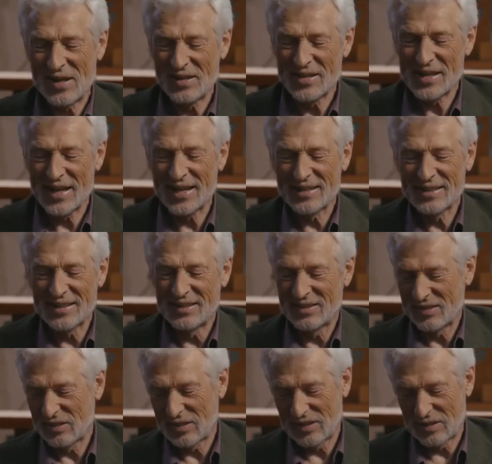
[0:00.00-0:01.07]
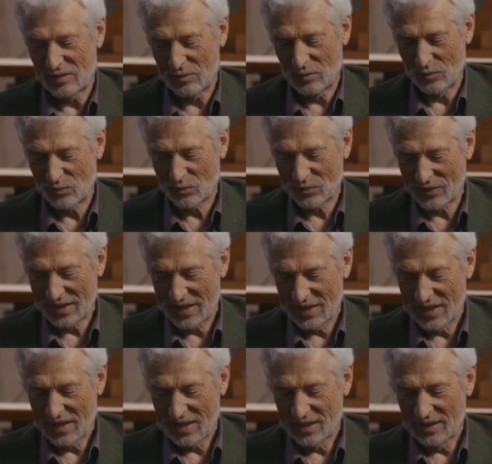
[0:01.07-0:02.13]
in the end, in, uh,
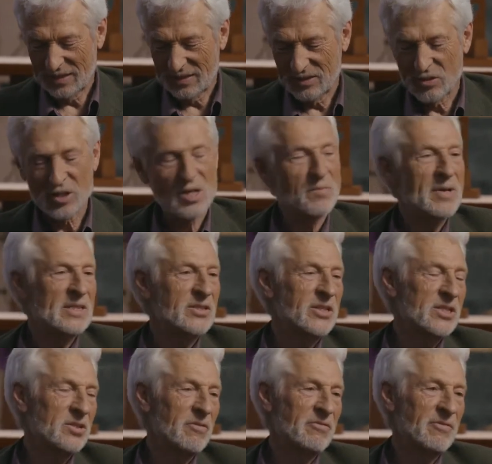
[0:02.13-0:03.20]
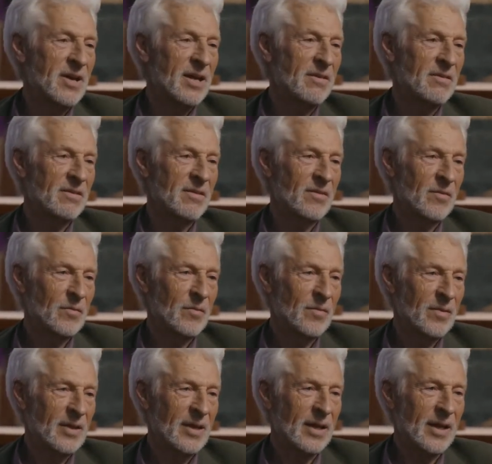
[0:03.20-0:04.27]
there are the mysteries of faith.
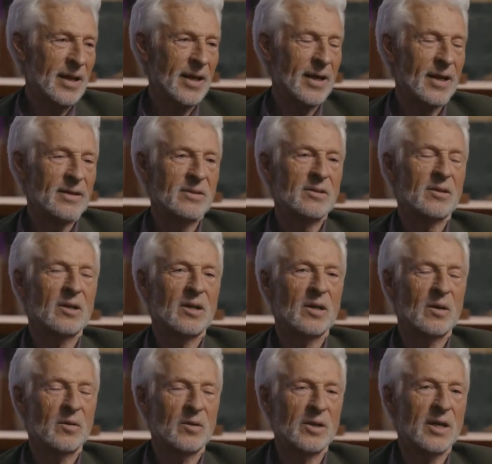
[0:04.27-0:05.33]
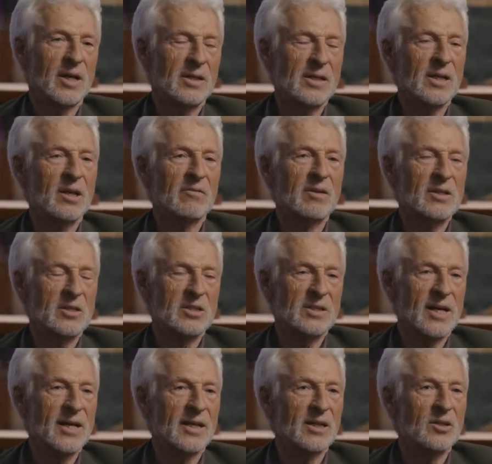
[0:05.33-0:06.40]
Okay. And uh, the idea of
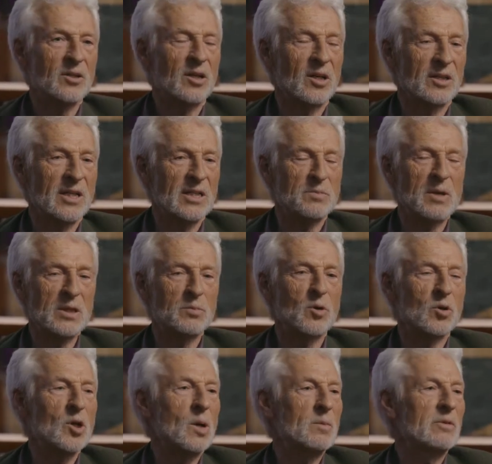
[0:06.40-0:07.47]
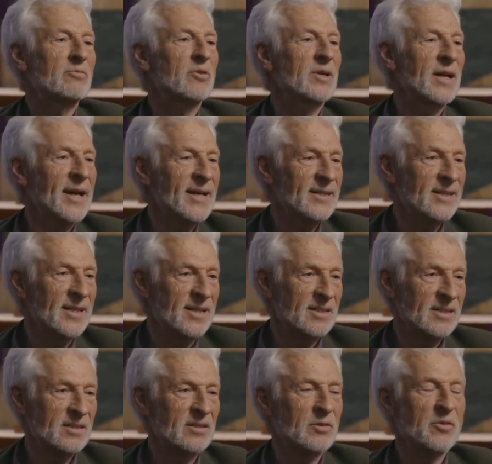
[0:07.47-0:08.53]
understanding God is much more common for an
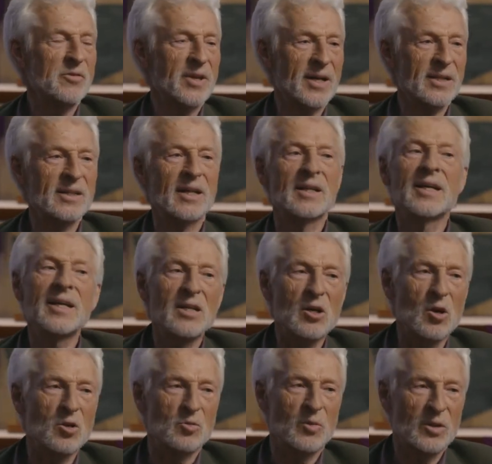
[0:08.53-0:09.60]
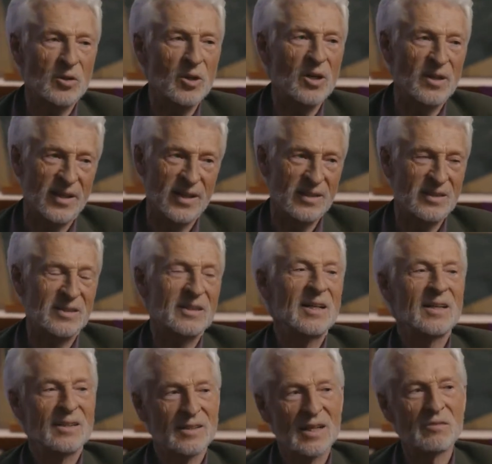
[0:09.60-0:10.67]
atheist to think that he knows what God is
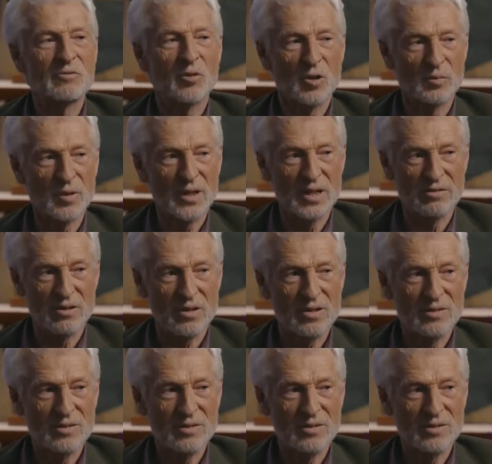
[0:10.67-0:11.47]
than for a believer.